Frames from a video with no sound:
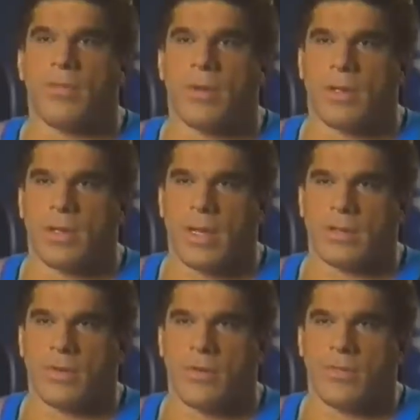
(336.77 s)
really
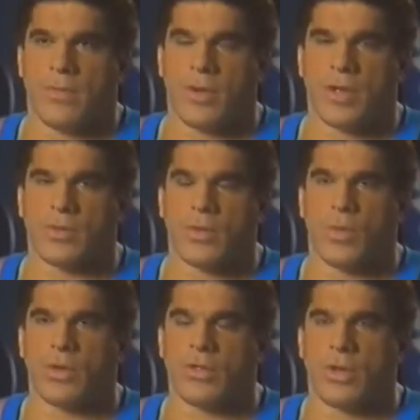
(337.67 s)
takes over because
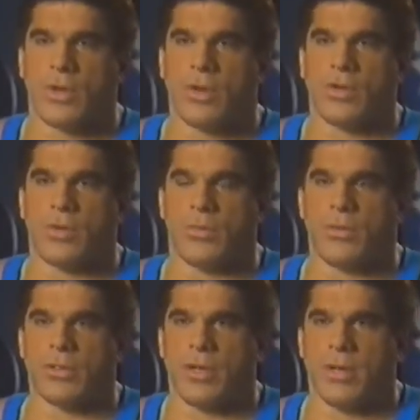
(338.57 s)
once you learn to
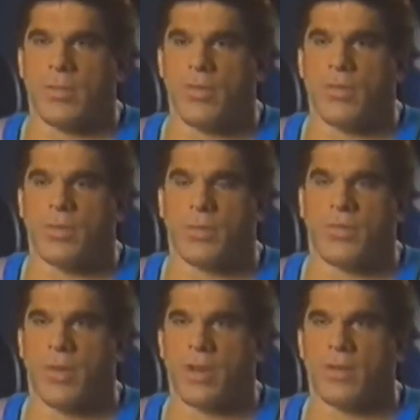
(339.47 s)
appreciate the movement,
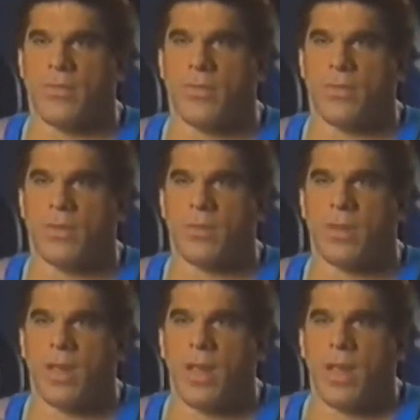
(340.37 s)
perfect the form,
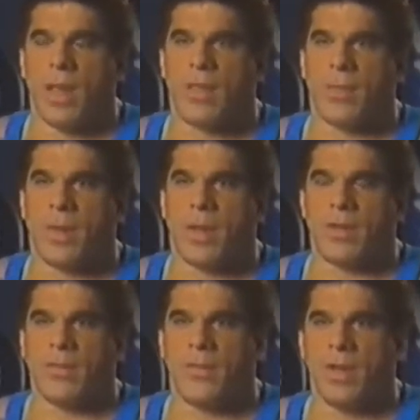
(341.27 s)
and the body
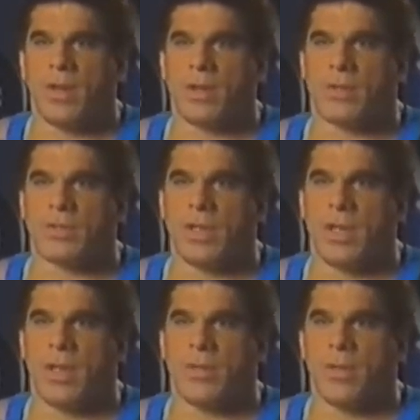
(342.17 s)
and the feeling goes together,